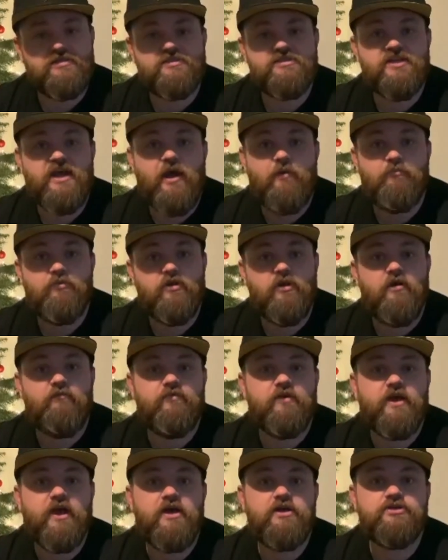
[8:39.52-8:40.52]
tap the
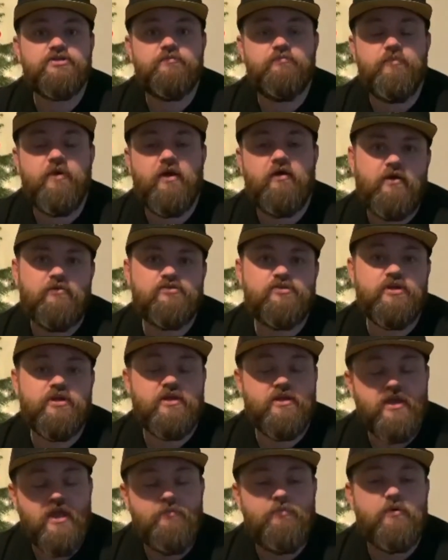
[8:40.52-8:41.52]
notification bell so you
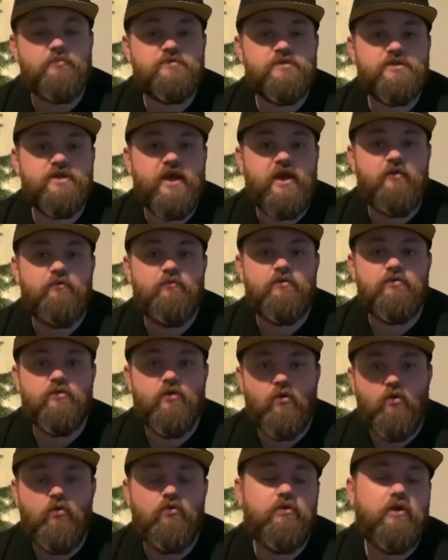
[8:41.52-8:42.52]
can keep up to date with
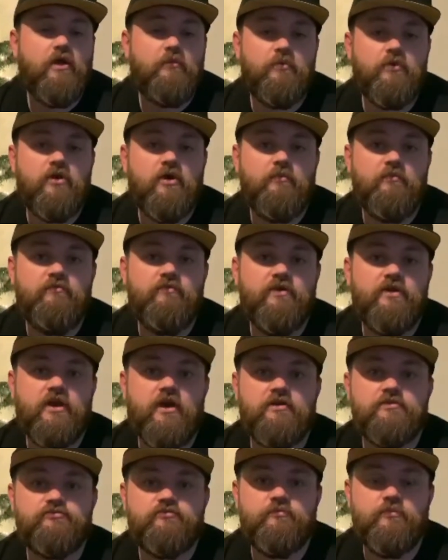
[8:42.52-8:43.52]
all the upcoming
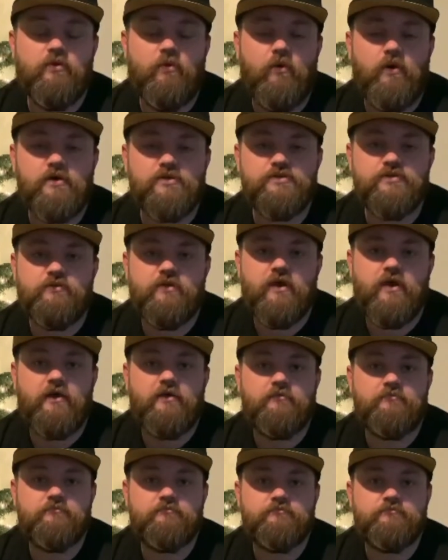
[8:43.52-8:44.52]
videos from Meguiars
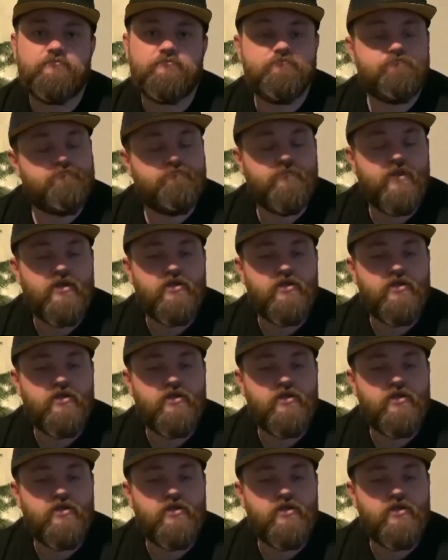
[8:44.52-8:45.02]
UK. Thank